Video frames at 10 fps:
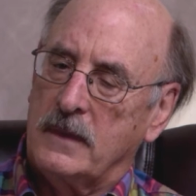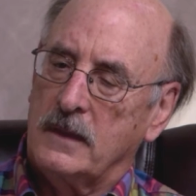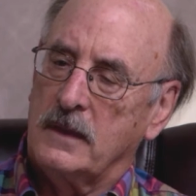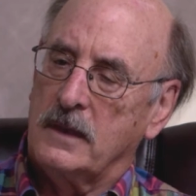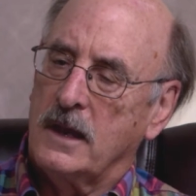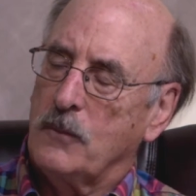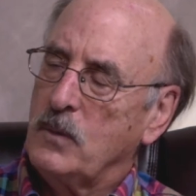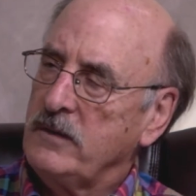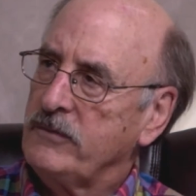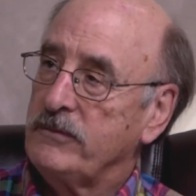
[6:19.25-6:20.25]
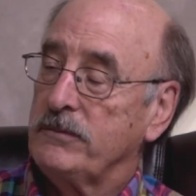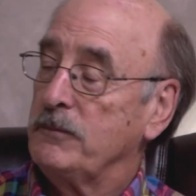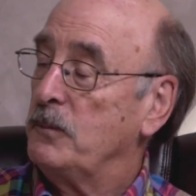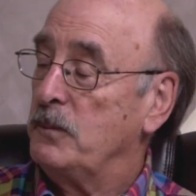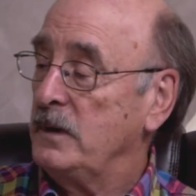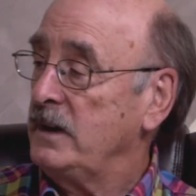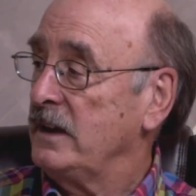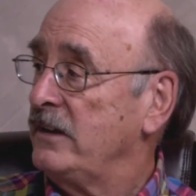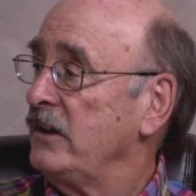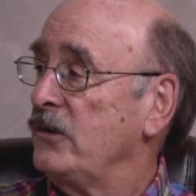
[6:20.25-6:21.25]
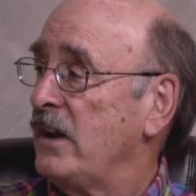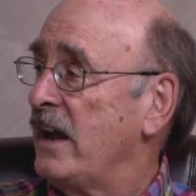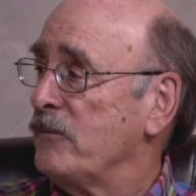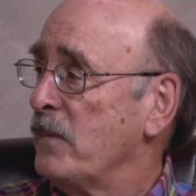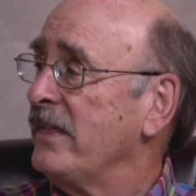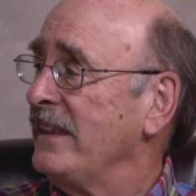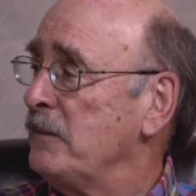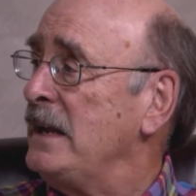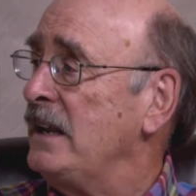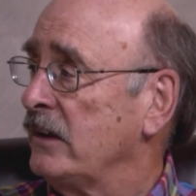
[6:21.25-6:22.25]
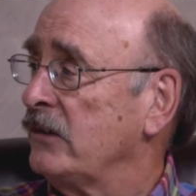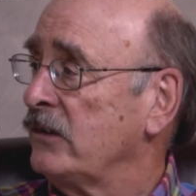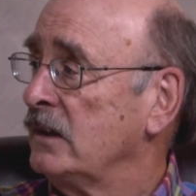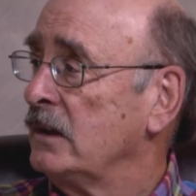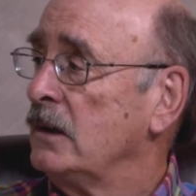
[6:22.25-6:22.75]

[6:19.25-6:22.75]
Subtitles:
yeah, we continue to have monthly meetings.